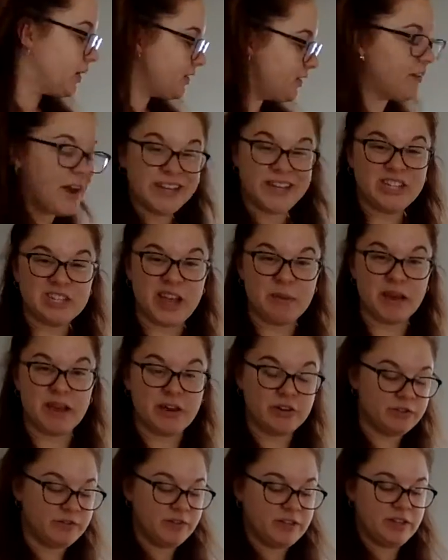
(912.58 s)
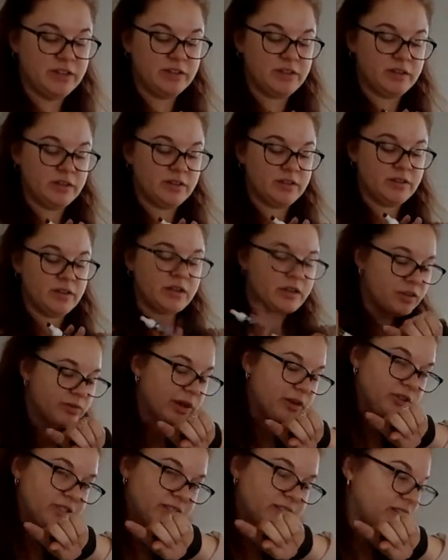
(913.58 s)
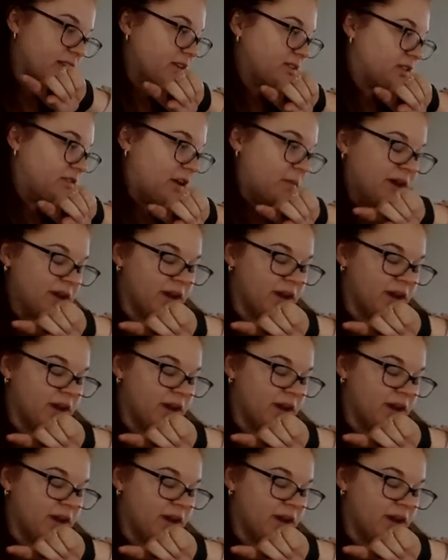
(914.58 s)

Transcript: Divide each side by 150. 360,000 divided by